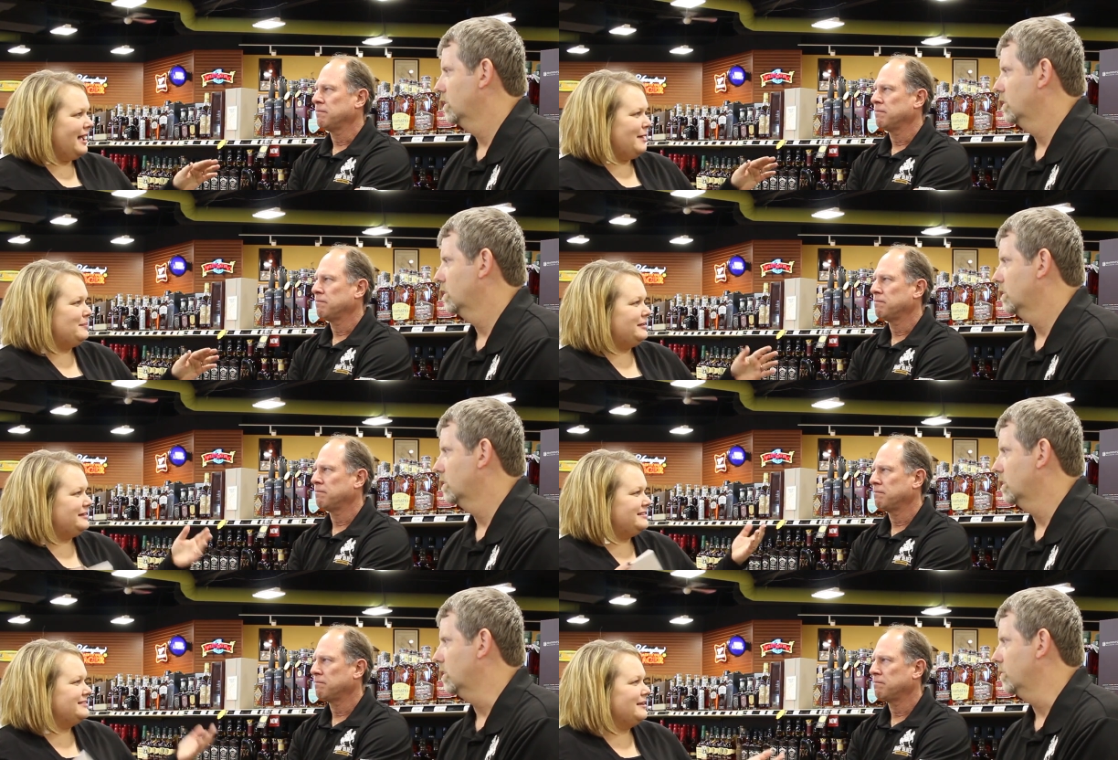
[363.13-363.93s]
Speaker 1: happened
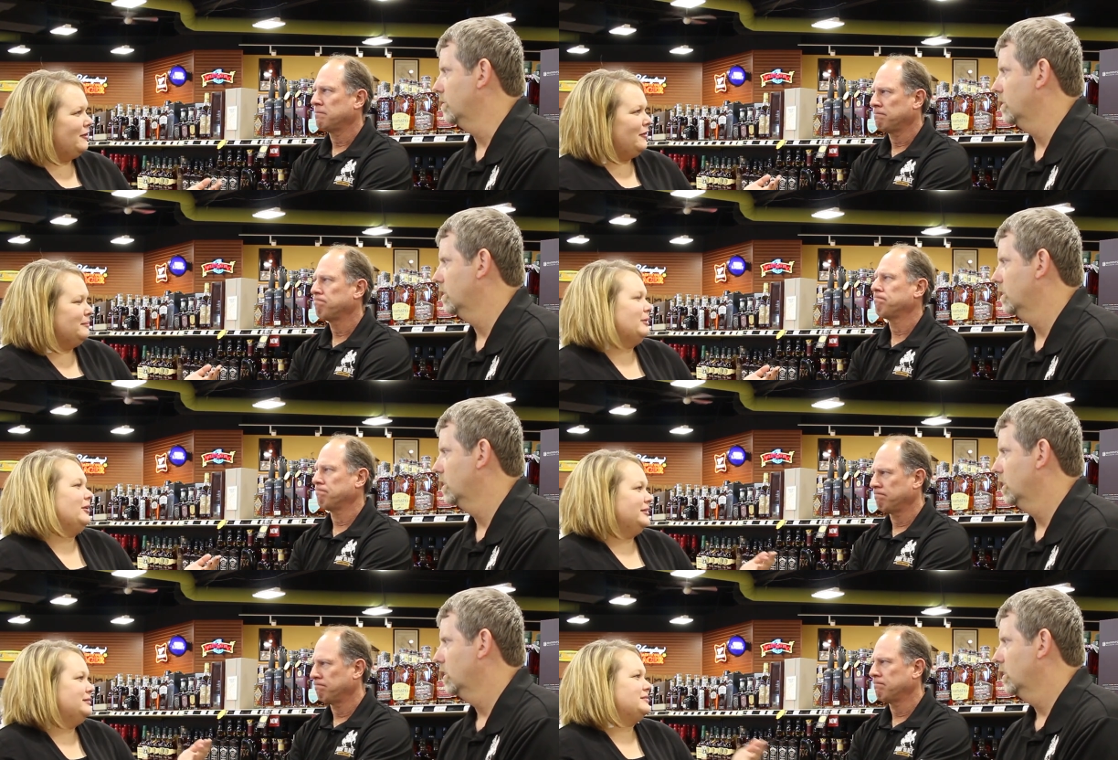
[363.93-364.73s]
all
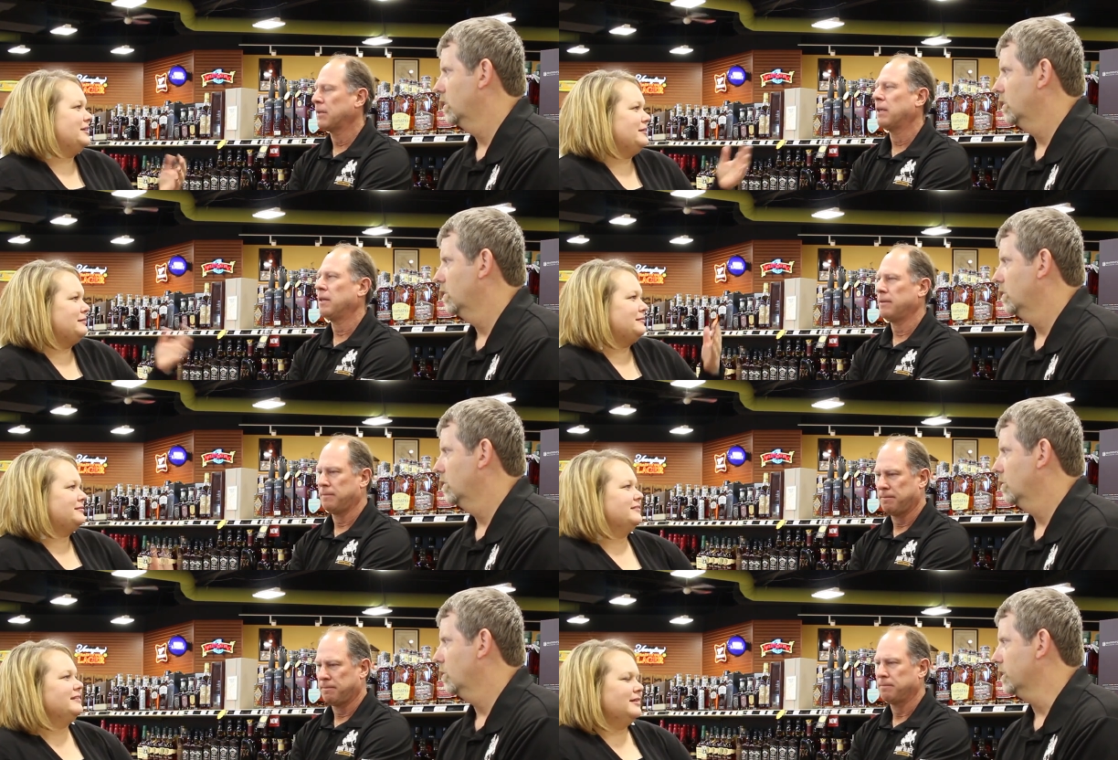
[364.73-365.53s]
because
Speaker 2: of
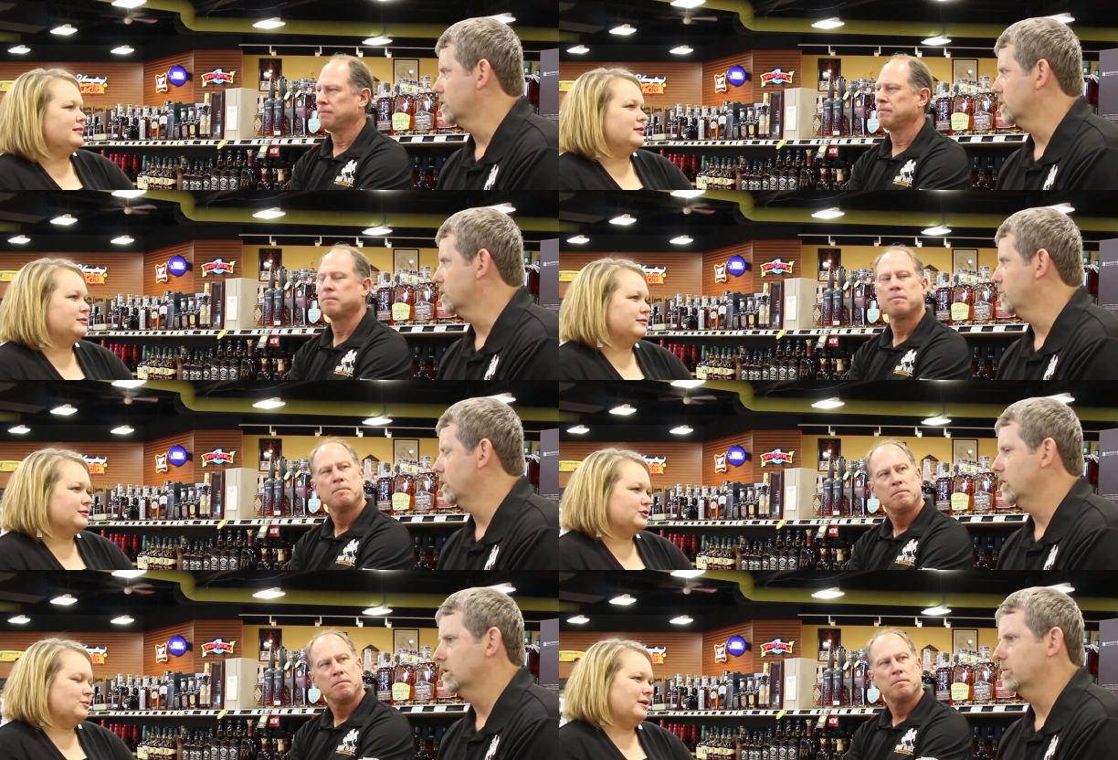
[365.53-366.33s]
well, it's, those it's been,
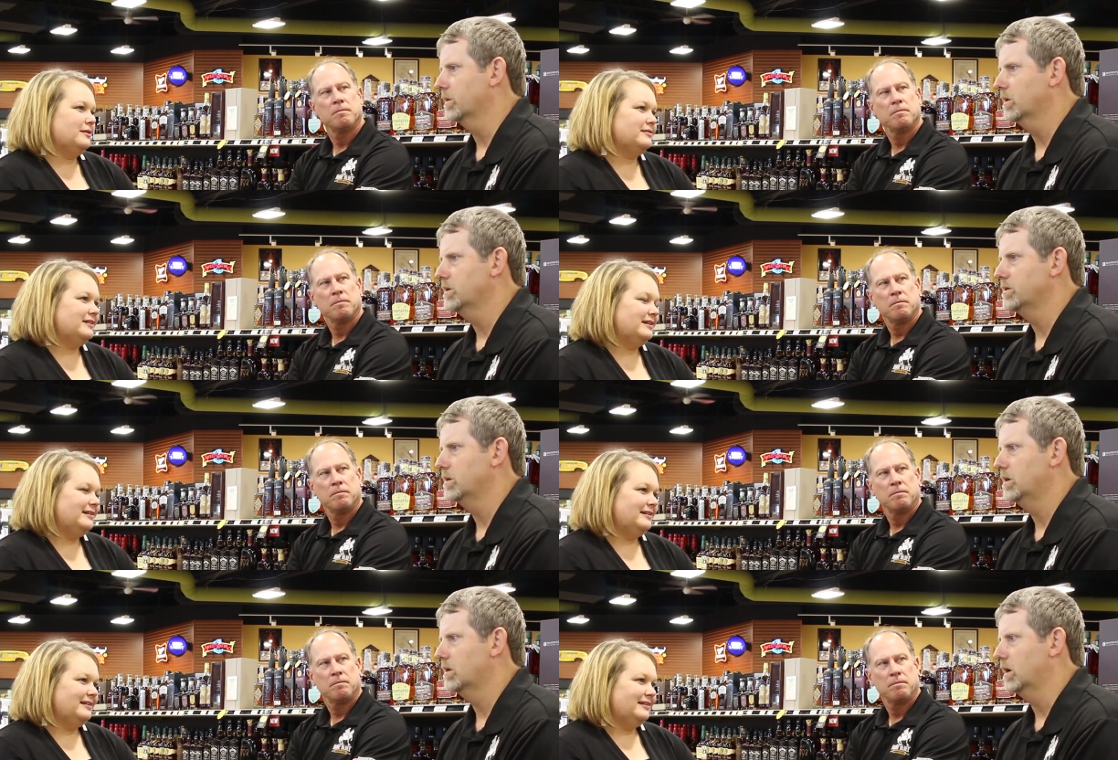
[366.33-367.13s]
first It's been good to
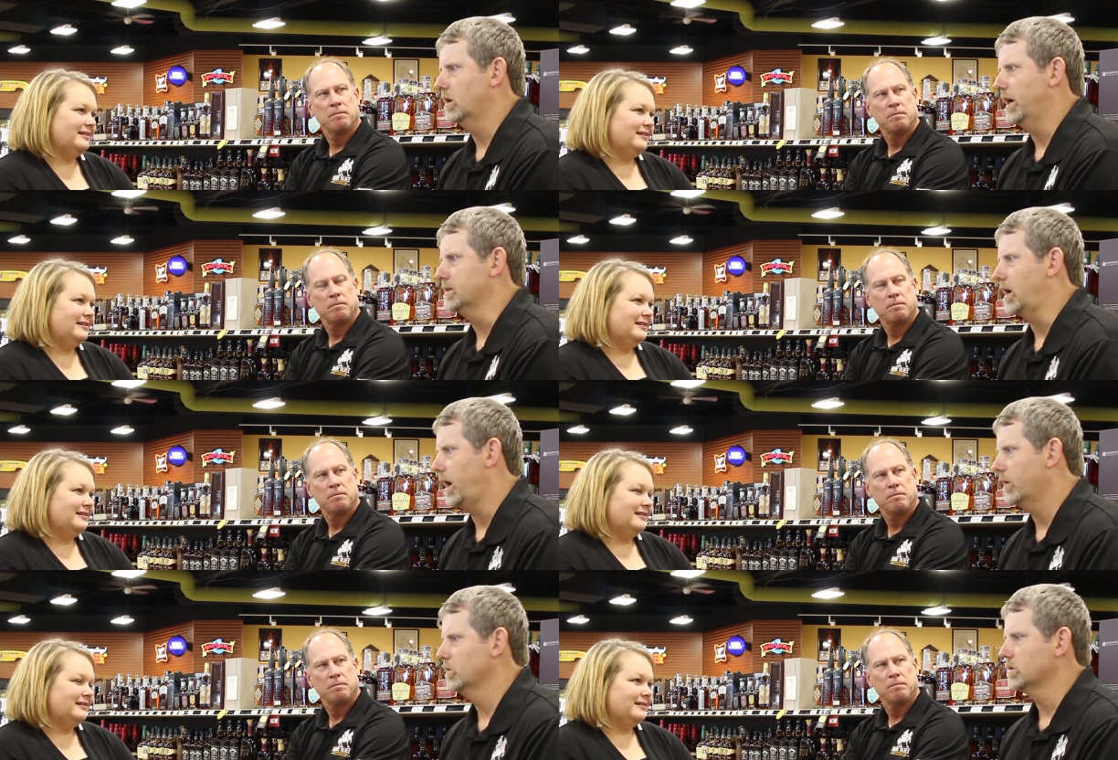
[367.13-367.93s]
see that as
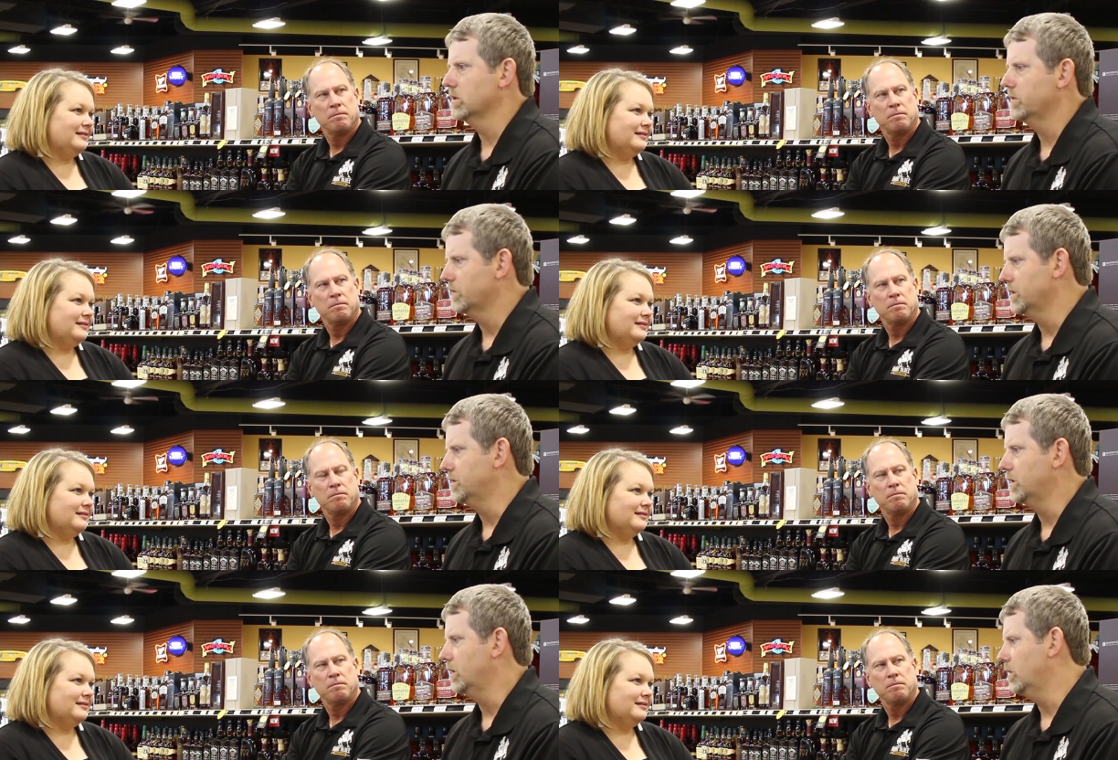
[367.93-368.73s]
I was leaving the
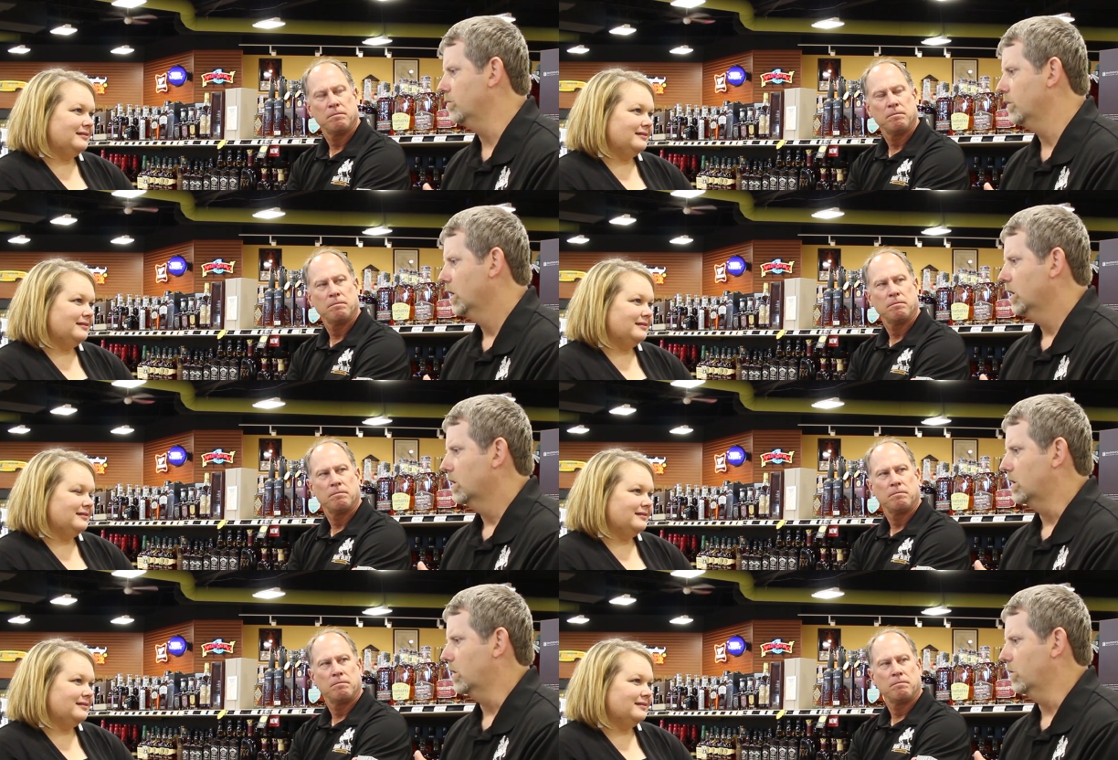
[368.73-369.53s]
team,
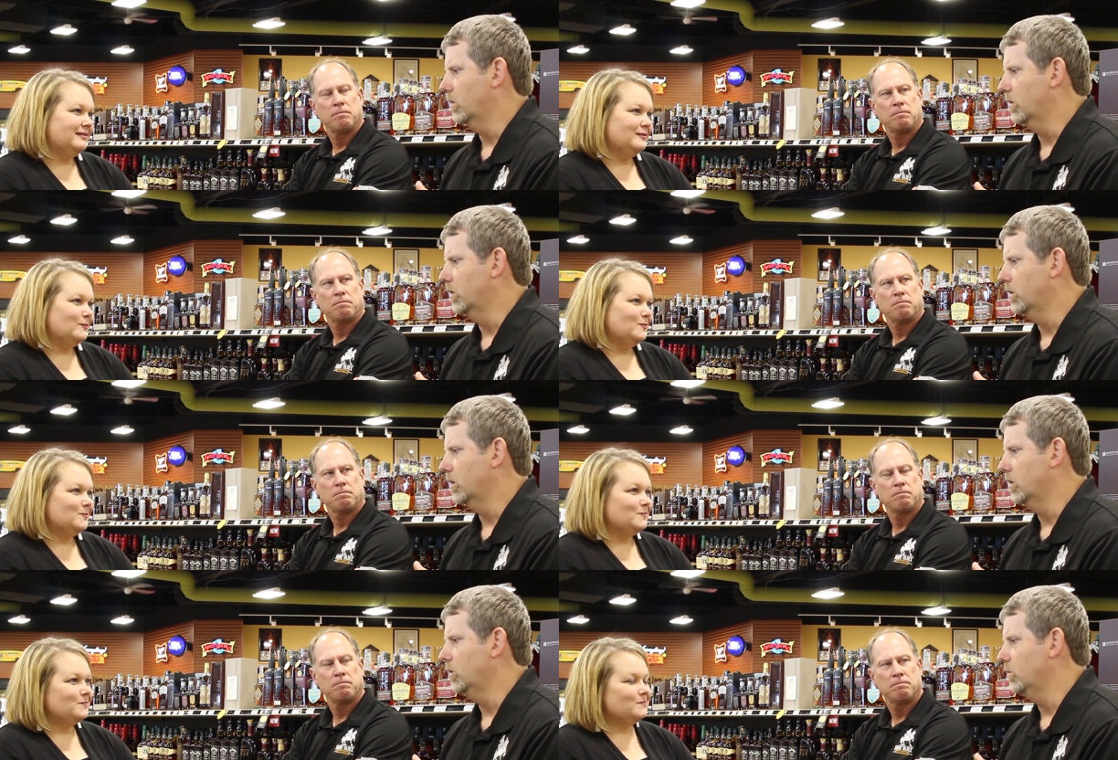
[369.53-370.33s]
there were
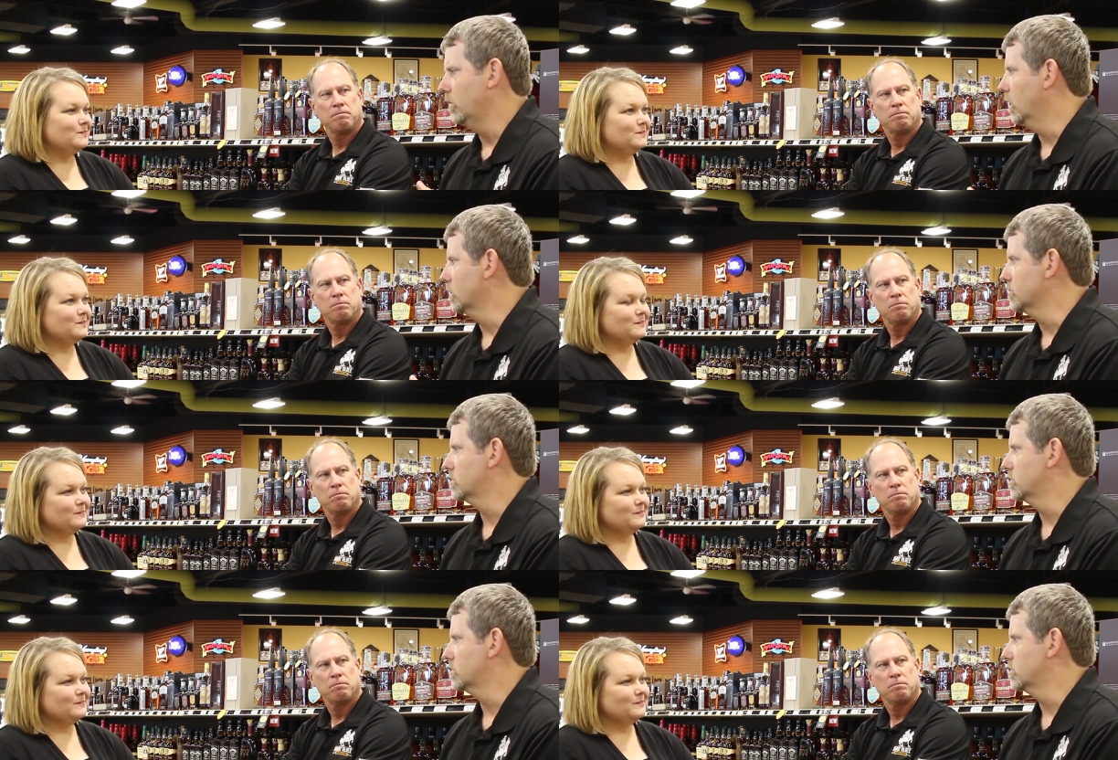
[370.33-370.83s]
new young